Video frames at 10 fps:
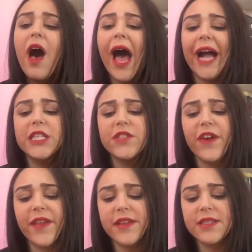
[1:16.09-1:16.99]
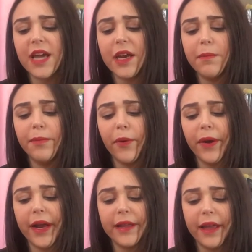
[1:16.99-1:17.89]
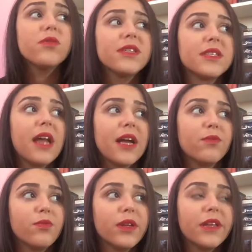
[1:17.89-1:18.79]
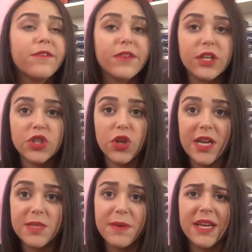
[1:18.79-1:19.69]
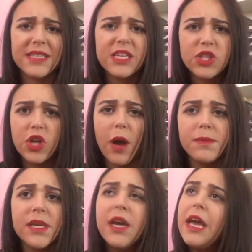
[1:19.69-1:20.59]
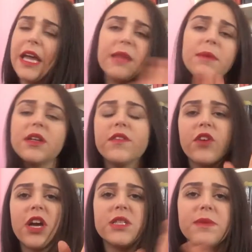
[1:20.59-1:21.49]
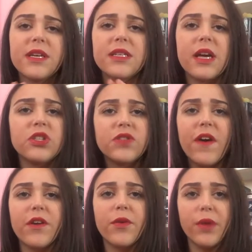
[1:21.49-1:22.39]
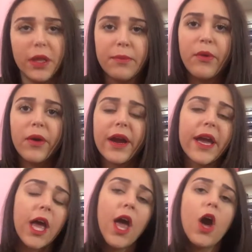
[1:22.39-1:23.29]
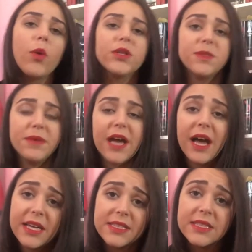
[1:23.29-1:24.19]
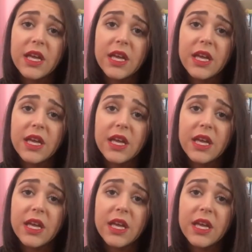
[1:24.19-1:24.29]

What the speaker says: I just find this kind of boring. The reason I really finished Crest, because I stopped in the middle of Crest because I just found it really boring, was because